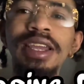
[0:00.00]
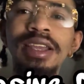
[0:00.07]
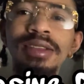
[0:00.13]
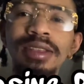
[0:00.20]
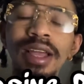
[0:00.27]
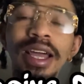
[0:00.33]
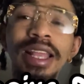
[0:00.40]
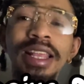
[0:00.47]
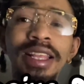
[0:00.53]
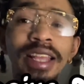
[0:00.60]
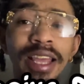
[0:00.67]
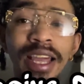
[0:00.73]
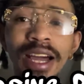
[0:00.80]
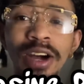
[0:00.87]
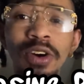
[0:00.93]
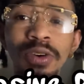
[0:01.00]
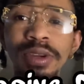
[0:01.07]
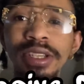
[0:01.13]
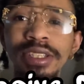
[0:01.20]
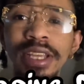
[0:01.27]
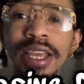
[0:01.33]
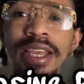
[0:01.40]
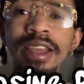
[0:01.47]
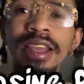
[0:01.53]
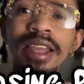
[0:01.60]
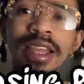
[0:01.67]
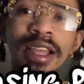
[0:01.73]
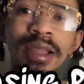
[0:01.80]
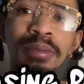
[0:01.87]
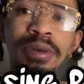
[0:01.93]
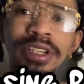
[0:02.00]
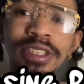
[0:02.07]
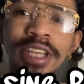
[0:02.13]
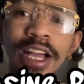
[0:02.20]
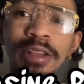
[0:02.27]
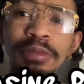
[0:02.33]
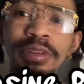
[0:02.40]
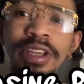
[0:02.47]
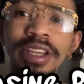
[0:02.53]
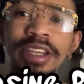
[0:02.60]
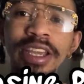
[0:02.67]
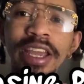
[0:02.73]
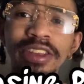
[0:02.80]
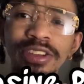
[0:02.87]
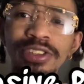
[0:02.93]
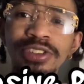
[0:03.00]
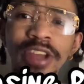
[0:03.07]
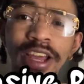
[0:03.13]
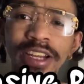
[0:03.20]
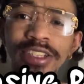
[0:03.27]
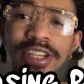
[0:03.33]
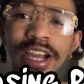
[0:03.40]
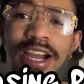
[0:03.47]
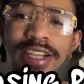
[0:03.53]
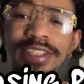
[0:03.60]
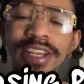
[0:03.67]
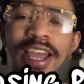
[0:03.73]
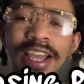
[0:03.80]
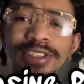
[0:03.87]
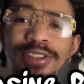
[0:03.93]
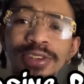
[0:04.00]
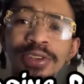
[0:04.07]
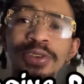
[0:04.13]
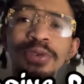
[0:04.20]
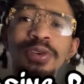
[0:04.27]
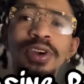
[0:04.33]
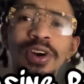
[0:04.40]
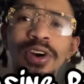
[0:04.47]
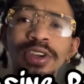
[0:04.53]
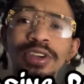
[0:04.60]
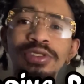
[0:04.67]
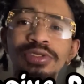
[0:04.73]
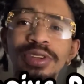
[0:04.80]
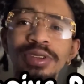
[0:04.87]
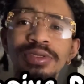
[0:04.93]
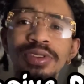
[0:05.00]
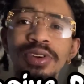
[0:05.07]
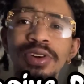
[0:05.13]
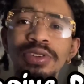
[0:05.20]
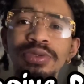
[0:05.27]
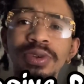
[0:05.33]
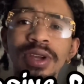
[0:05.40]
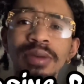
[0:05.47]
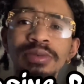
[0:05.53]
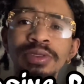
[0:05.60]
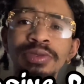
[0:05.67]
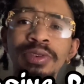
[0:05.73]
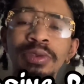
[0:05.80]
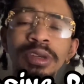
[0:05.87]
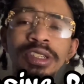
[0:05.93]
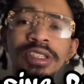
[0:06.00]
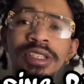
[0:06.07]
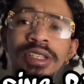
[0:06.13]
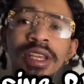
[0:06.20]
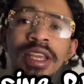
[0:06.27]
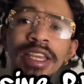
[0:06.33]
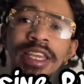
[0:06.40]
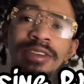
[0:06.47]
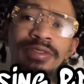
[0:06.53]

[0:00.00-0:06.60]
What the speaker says: Like I always say, put a solid plan together, strategize, and execute, and all your dreams and goals will come to fruition. Keep